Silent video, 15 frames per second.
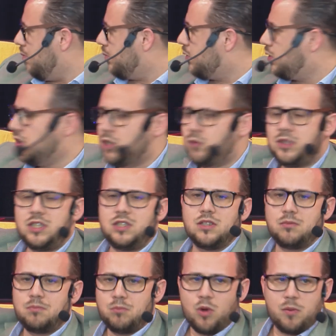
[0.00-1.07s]
TV,
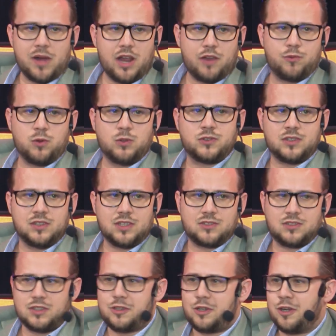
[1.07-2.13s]
mobile phones, and
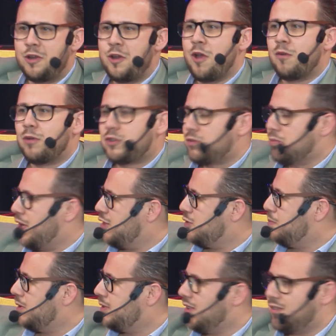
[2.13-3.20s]
etc. What is my
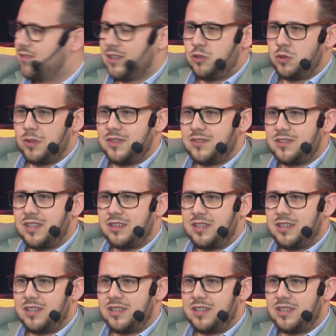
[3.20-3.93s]
expertise actually is that